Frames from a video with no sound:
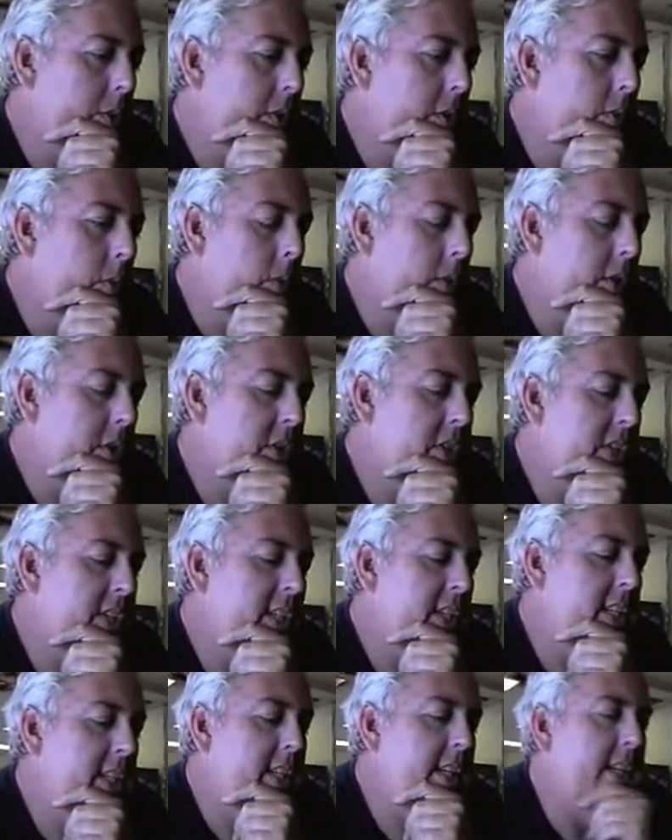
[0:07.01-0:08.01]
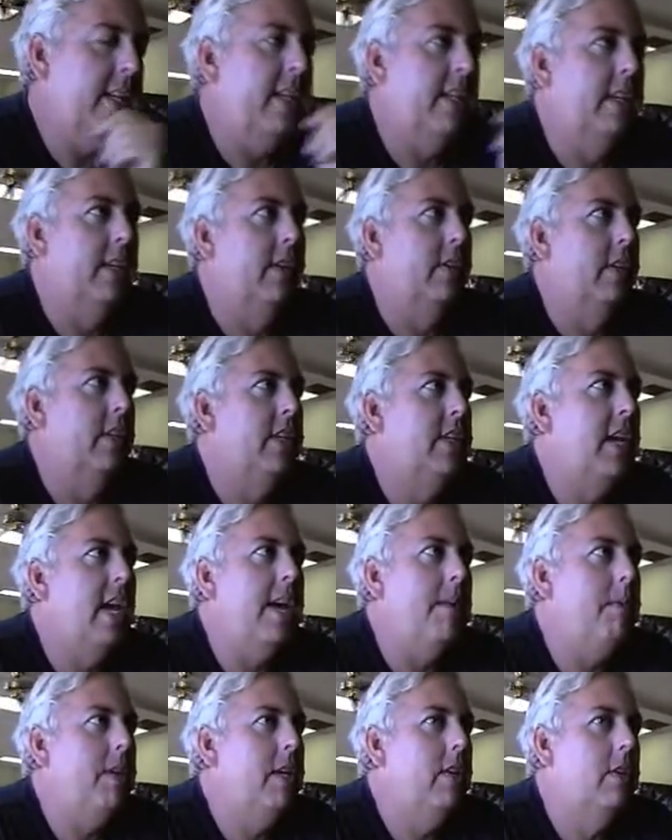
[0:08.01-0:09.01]
we want to see in
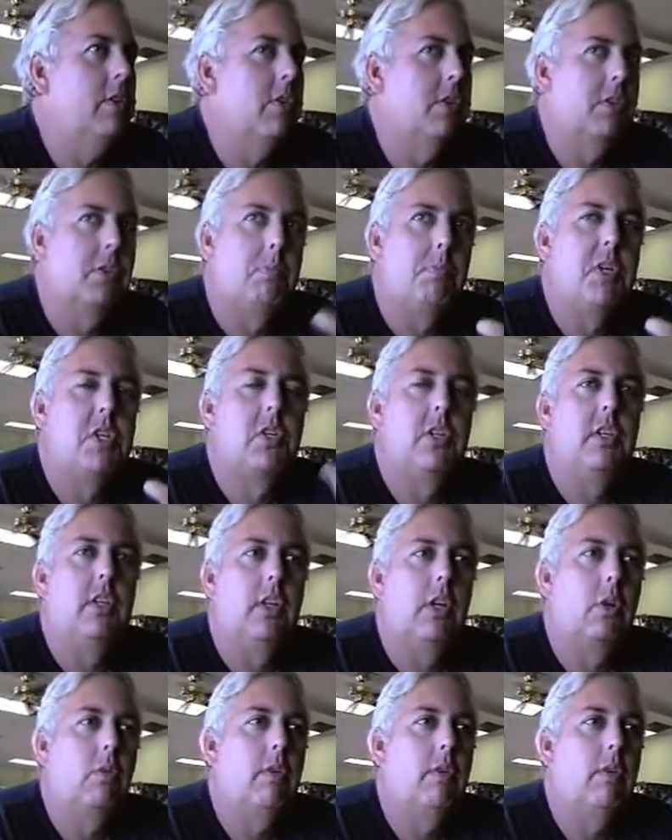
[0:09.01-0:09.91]
gaming, especially in the